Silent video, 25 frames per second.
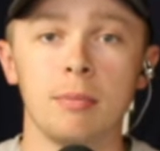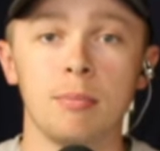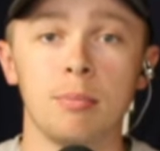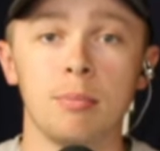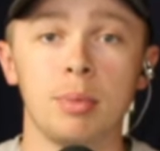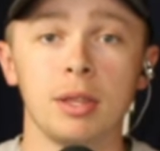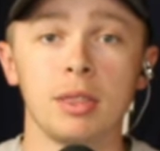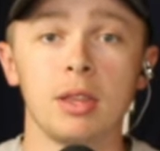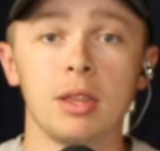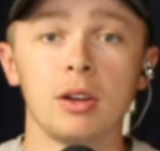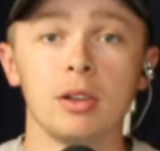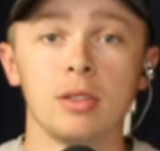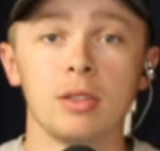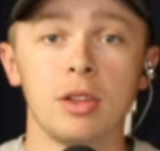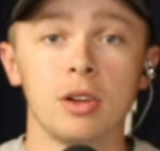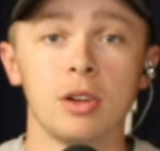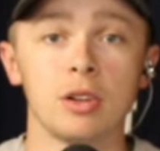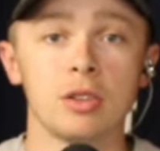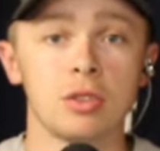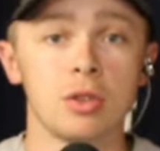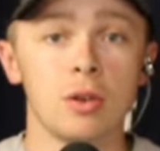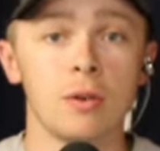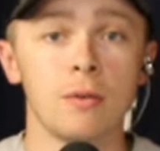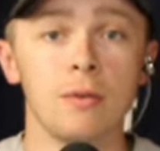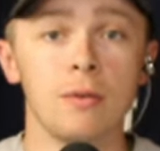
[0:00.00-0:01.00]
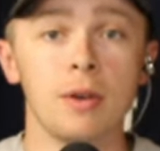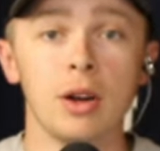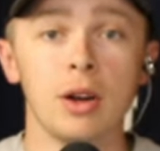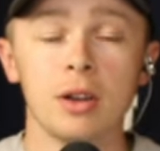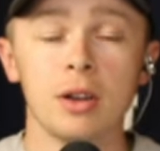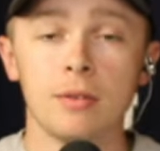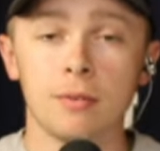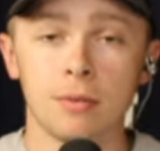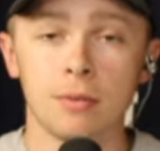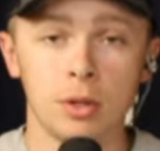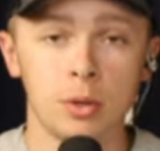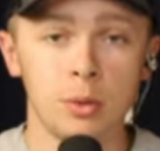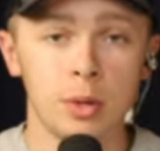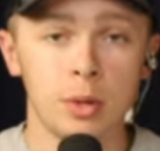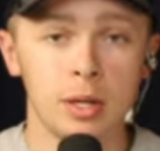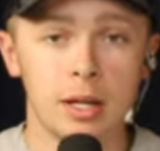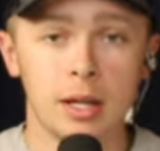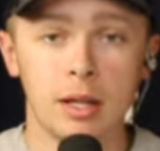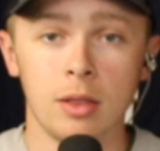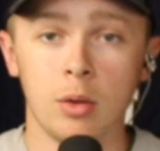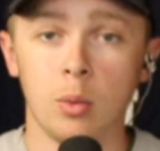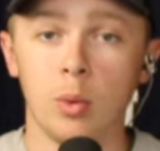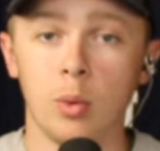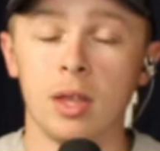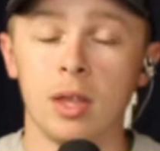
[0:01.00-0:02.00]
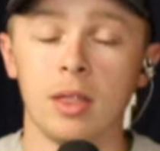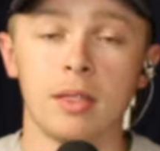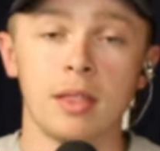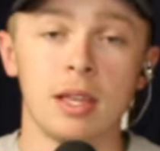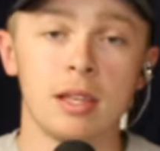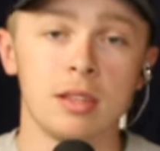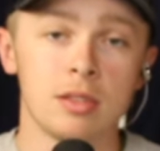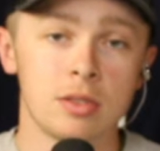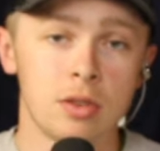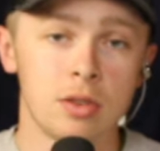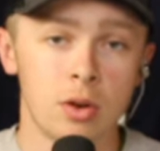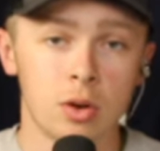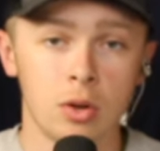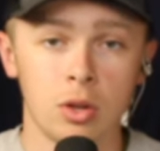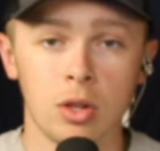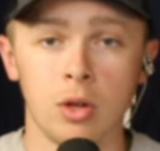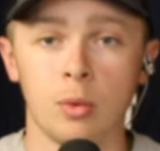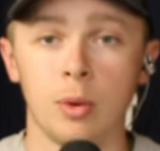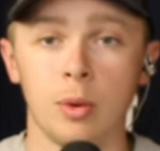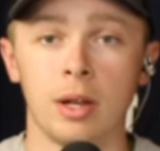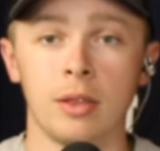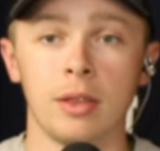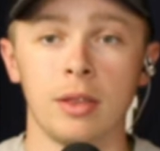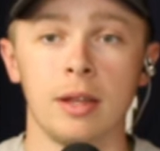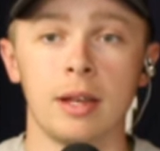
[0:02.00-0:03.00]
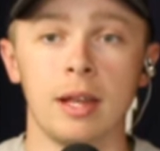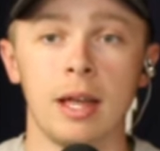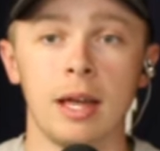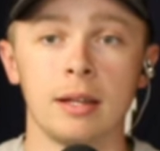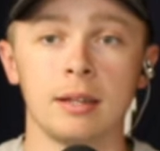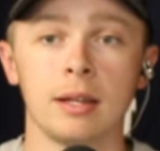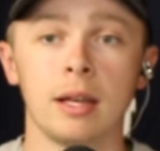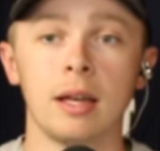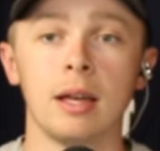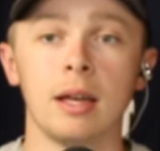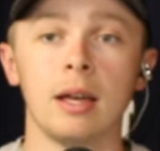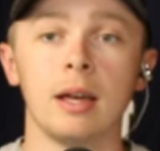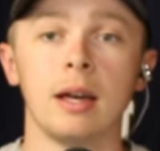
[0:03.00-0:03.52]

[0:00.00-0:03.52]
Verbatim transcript: But they're still very fluent in the way that they circle around the net